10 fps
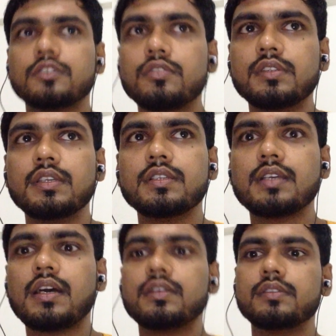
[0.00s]
so
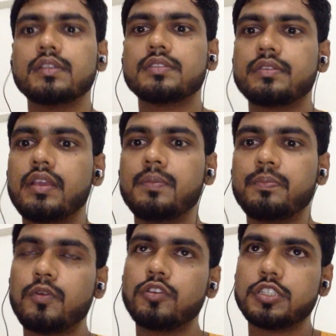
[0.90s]
these three
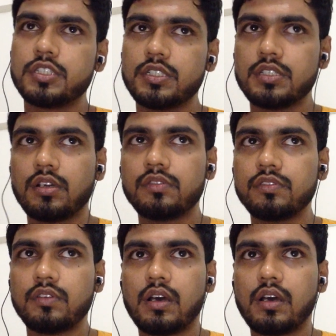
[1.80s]
portions of